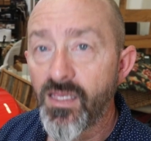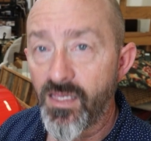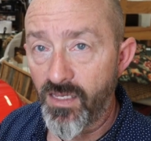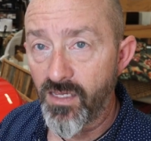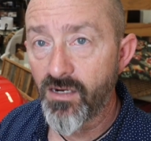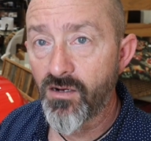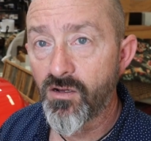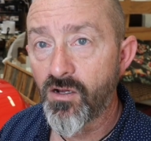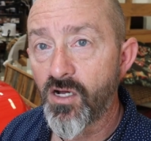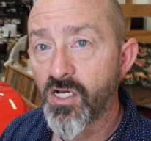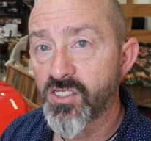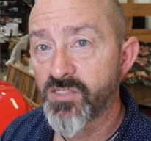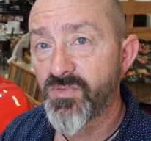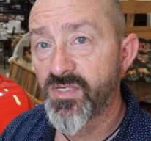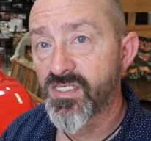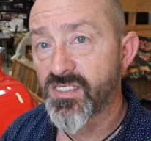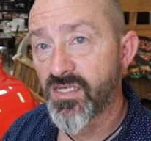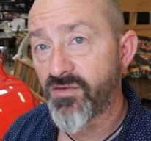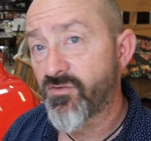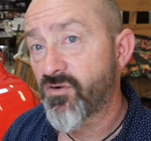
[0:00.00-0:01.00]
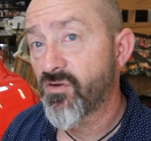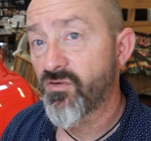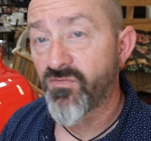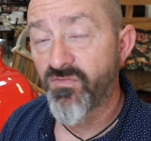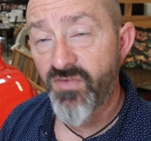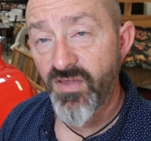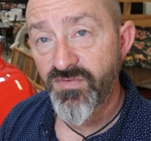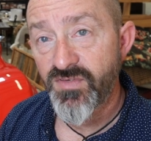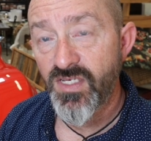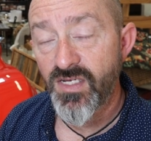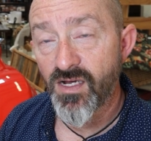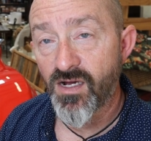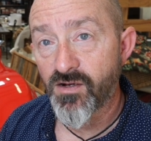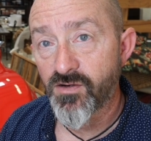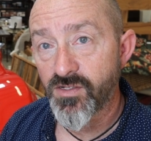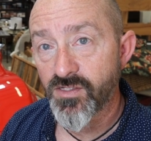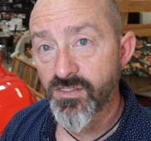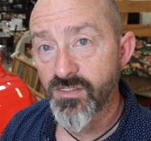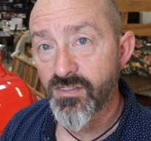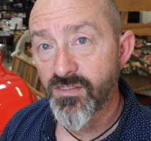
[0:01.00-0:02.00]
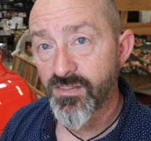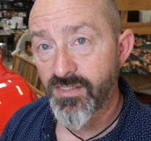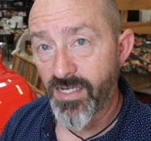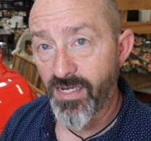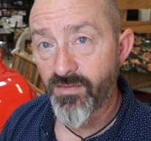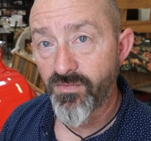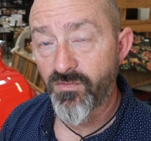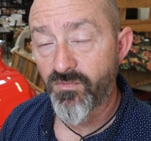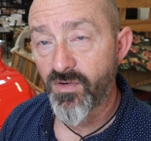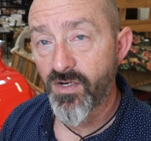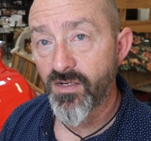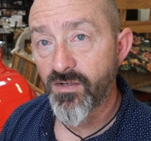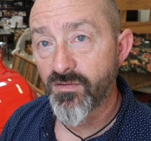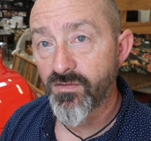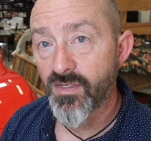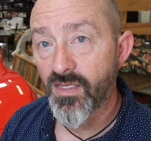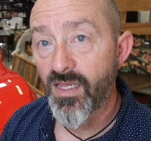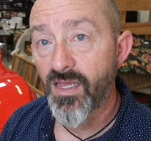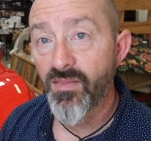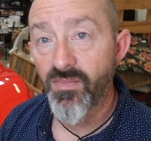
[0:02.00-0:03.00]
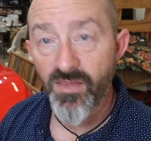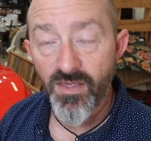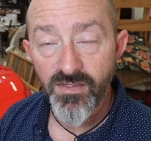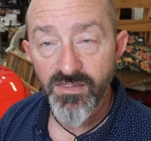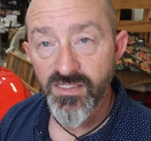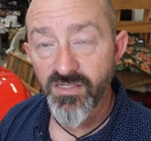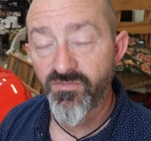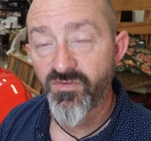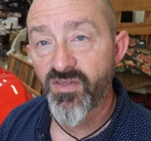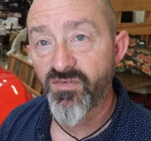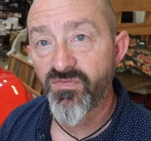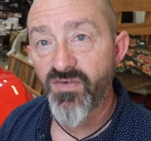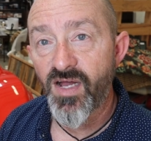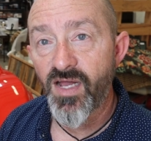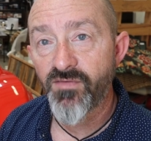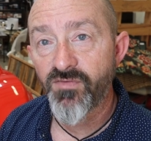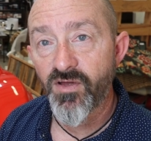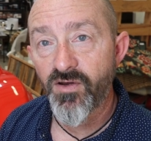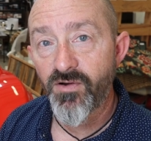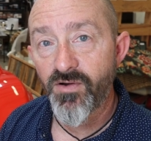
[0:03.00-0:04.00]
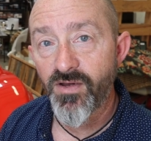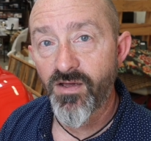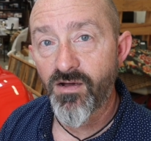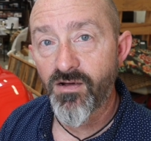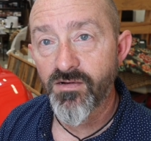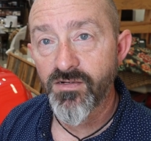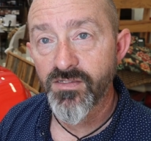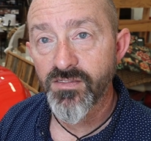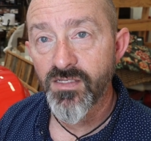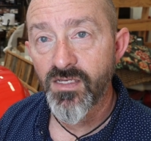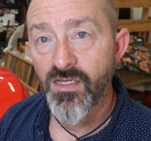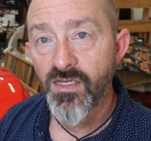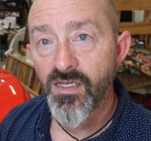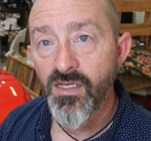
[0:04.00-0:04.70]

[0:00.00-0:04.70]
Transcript: it'll cost me $750 down the road and then $7,500,